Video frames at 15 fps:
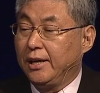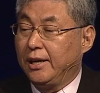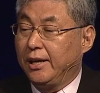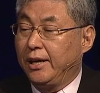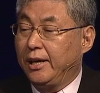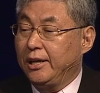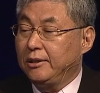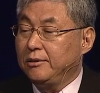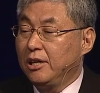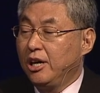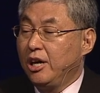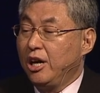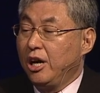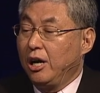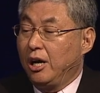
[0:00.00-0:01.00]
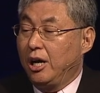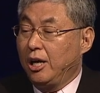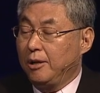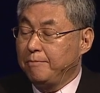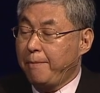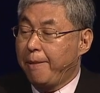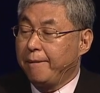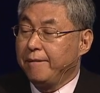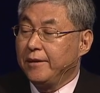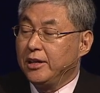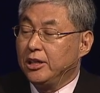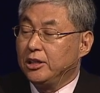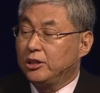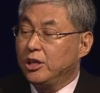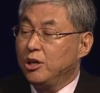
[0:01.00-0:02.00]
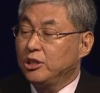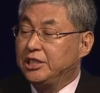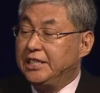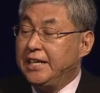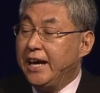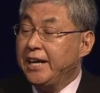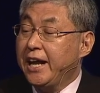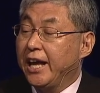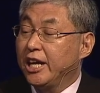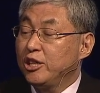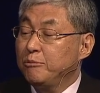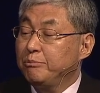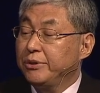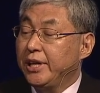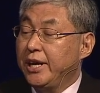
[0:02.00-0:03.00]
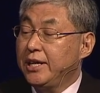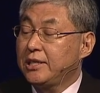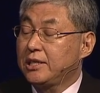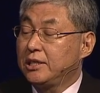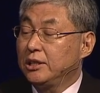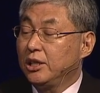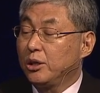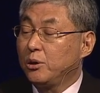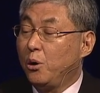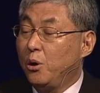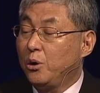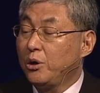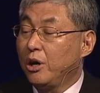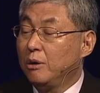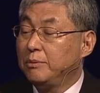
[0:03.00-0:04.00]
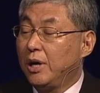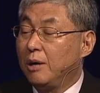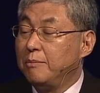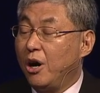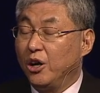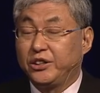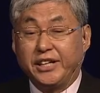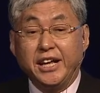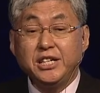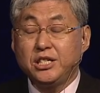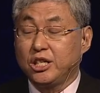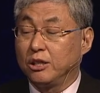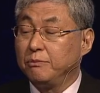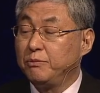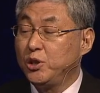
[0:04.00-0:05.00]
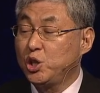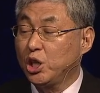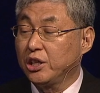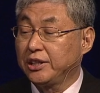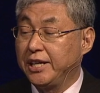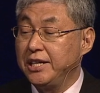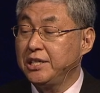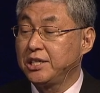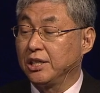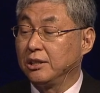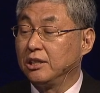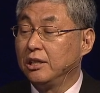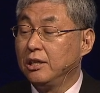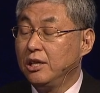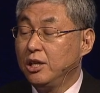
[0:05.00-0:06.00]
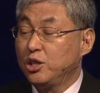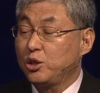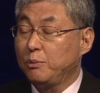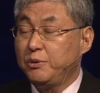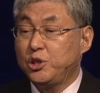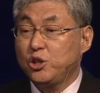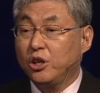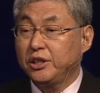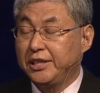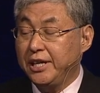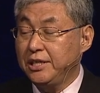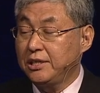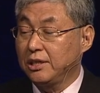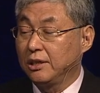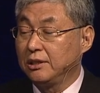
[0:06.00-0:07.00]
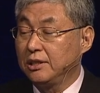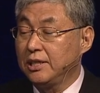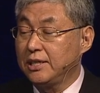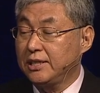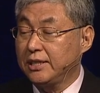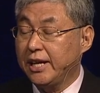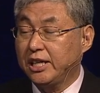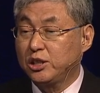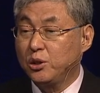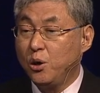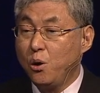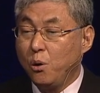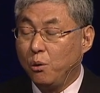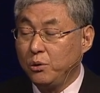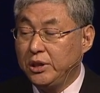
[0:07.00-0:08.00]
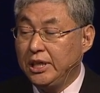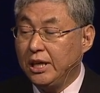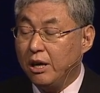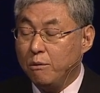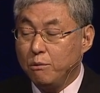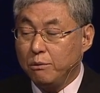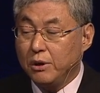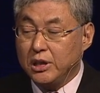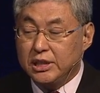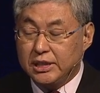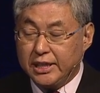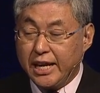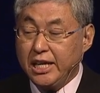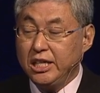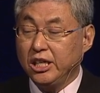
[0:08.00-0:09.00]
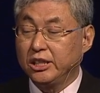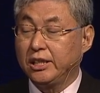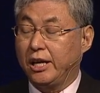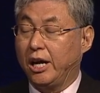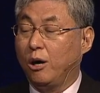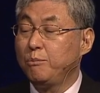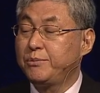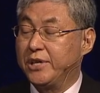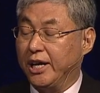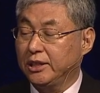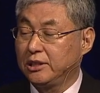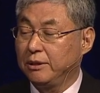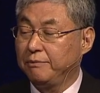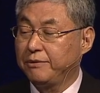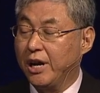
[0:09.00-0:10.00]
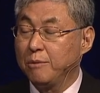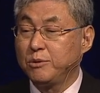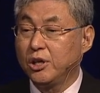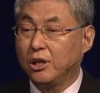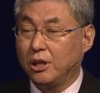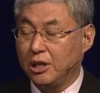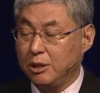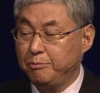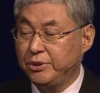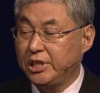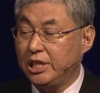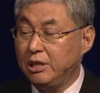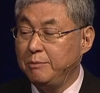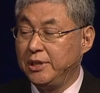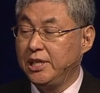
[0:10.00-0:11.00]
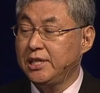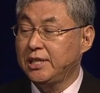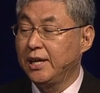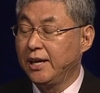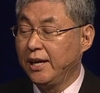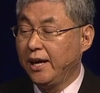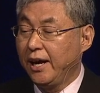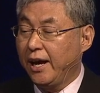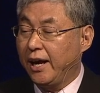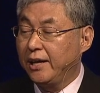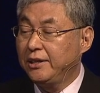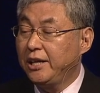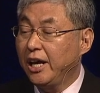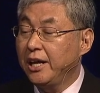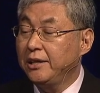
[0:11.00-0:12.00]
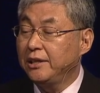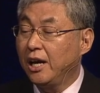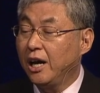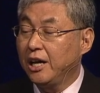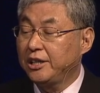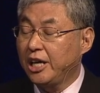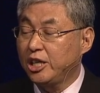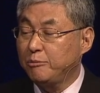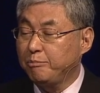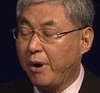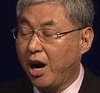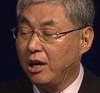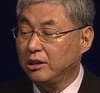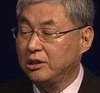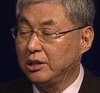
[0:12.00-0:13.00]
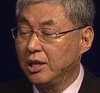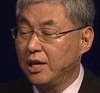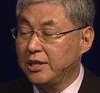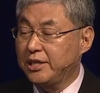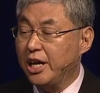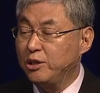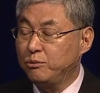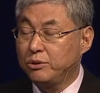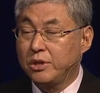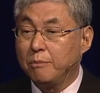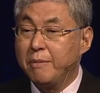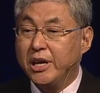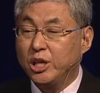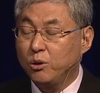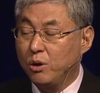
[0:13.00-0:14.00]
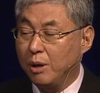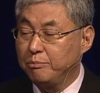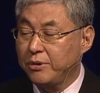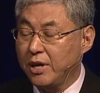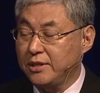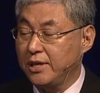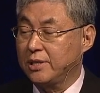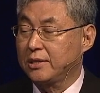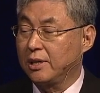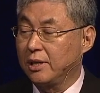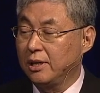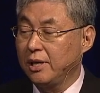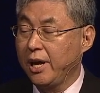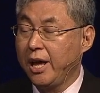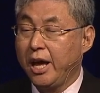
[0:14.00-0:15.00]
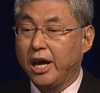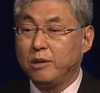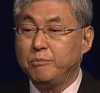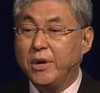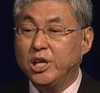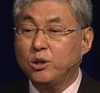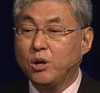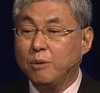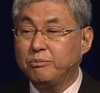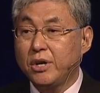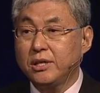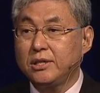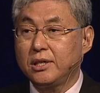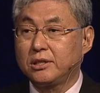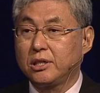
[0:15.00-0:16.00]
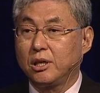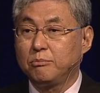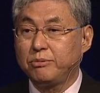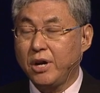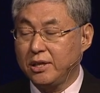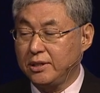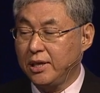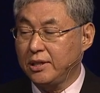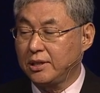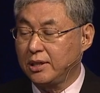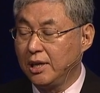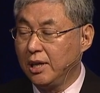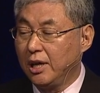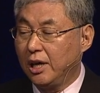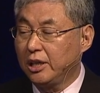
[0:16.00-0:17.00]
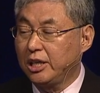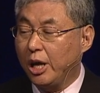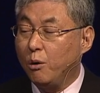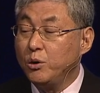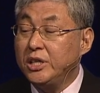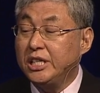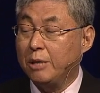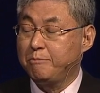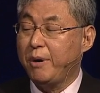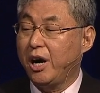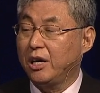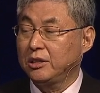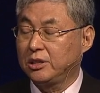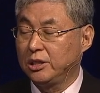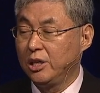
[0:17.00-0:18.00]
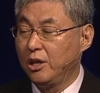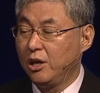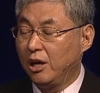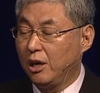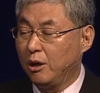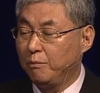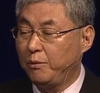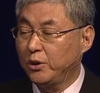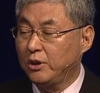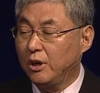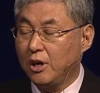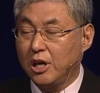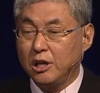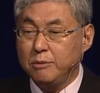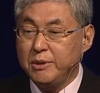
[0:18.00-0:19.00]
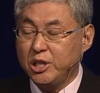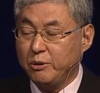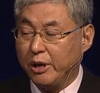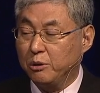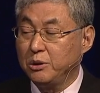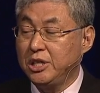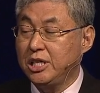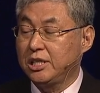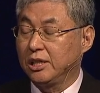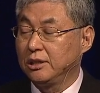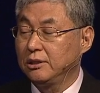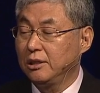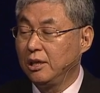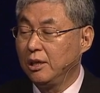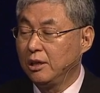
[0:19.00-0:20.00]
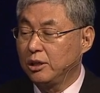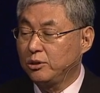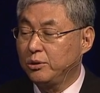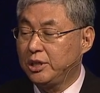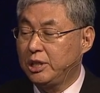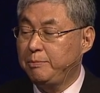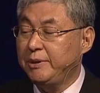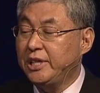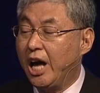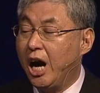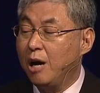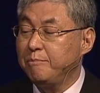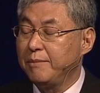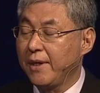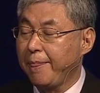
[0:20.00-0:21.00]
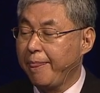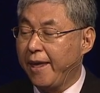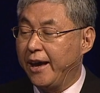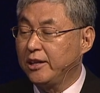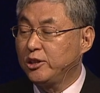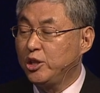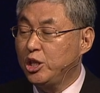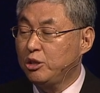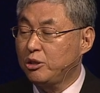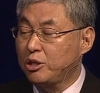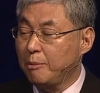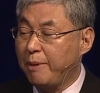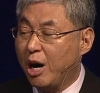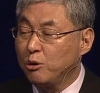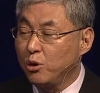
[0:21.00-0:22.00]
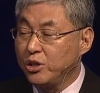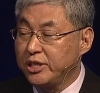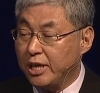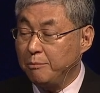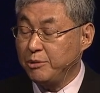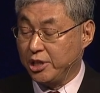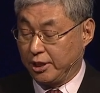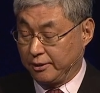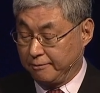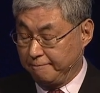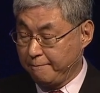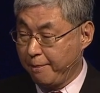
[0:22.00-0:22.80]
And the DNN plays the role of attention, visual attention. So visual attention select only salient object from the input image, and then that part sent to the many-core processor, and many-core processor process only that part for the image recognition to speed up and reduce the power consumption.